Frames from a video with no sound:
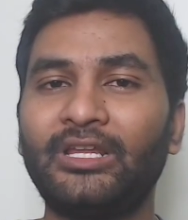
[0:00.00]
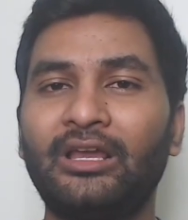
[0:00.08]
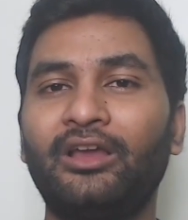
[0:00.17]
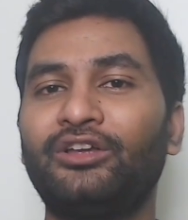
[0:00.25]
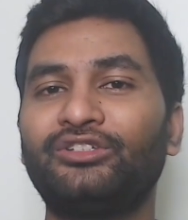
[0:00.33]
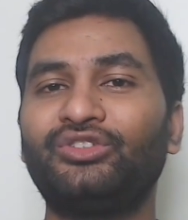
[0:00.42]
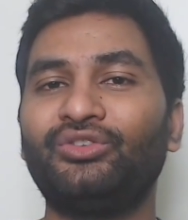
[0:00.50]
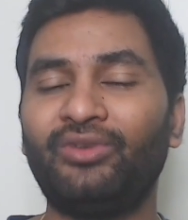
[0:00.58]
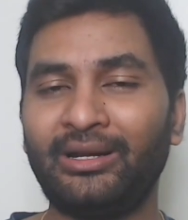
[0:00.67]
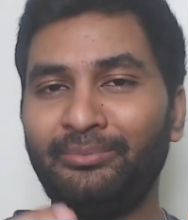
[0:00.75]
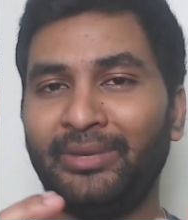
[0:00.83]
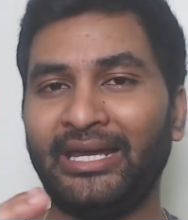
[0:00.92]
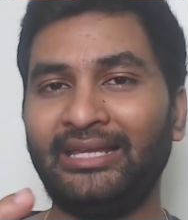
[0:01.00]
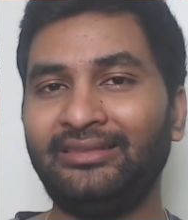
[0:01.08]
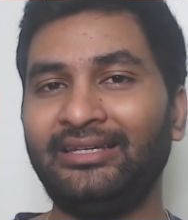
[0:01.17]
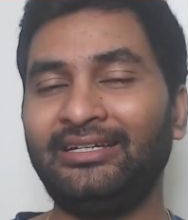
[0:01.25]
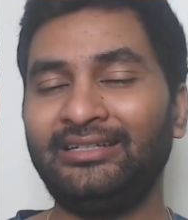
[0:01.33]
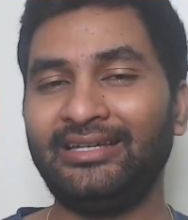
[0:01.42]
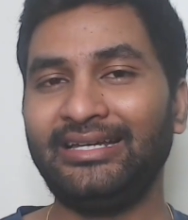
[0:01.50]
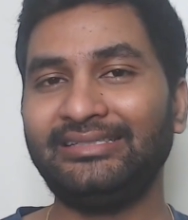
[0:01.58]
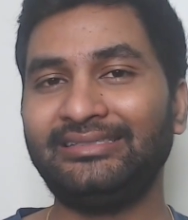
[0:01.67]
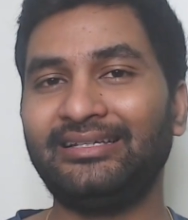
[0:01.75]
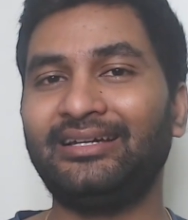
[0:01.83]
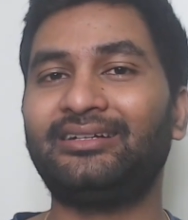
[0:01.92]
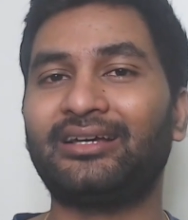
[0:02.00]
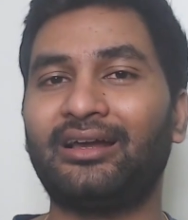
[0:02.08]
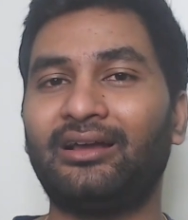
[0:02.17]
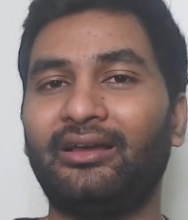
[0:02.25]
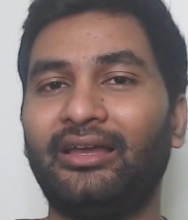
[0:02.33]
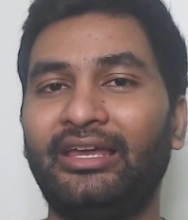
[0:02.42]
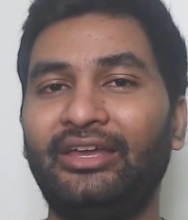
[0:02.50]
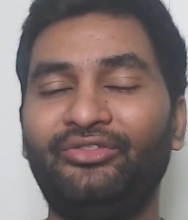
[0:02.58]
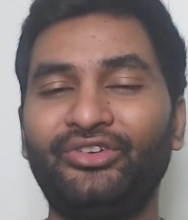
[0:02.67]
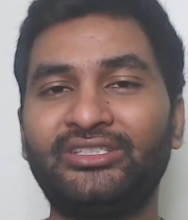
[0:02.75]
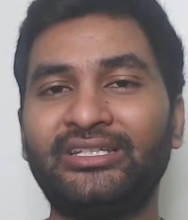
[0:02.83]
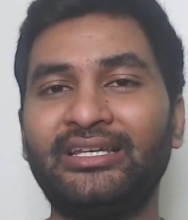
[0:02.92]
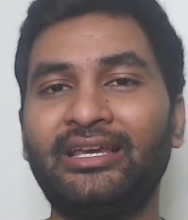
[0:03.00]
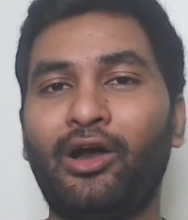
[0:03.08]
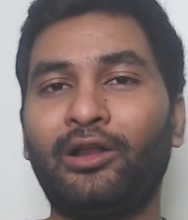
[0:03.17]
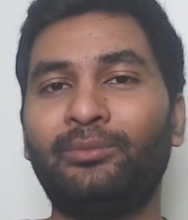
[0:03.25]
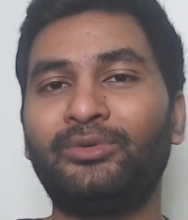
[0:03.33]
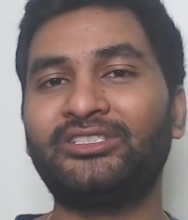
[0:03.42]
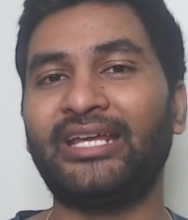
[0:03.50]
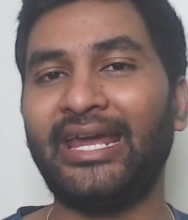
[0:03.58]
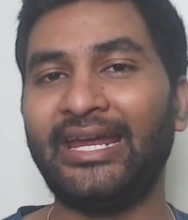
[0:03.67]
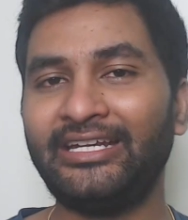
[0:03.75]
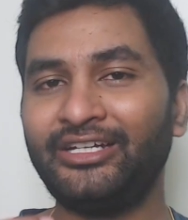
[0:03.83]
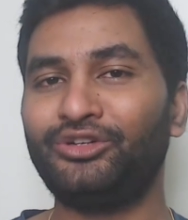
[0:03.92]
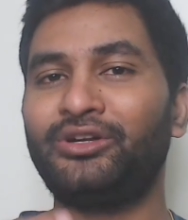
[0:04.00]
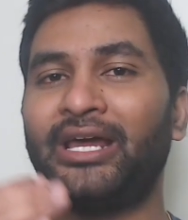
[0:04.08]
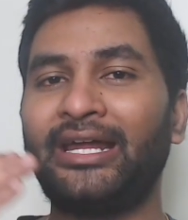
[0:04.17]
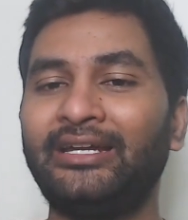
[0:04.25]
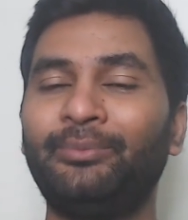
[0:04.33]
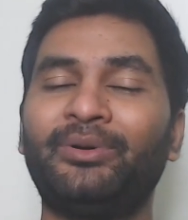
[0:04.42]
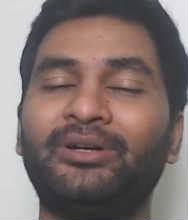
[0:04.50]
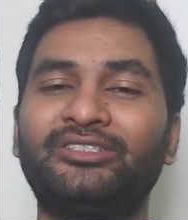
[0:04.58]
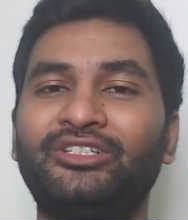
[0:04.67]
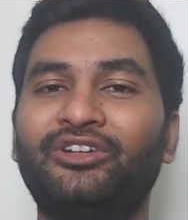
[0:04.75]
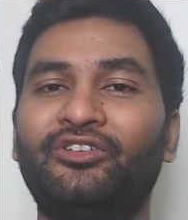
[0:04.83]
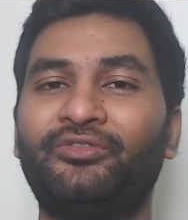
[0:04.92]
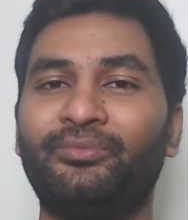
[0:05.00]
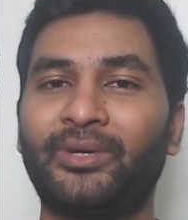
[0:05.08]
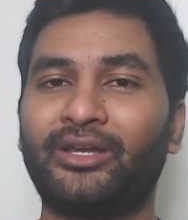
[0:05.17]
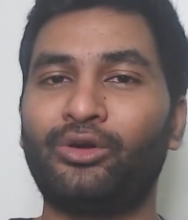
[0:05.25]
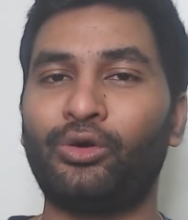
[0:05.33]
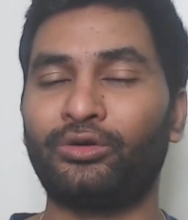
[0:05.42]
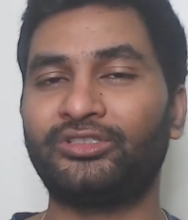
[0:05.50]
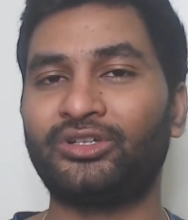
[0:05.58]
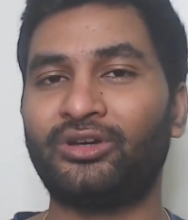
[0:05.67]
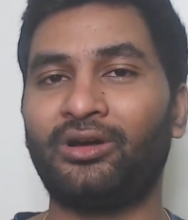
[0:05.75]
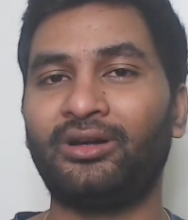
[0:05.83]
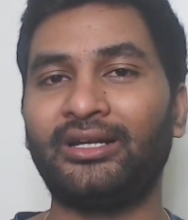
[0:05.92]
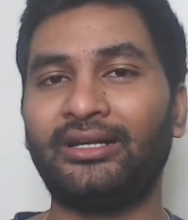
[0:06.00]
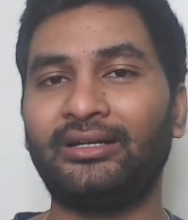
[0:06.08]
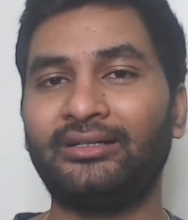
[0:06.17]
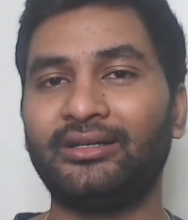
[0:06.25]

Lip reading: So one main thing is that if you see, almost 80 to 90% of my course content,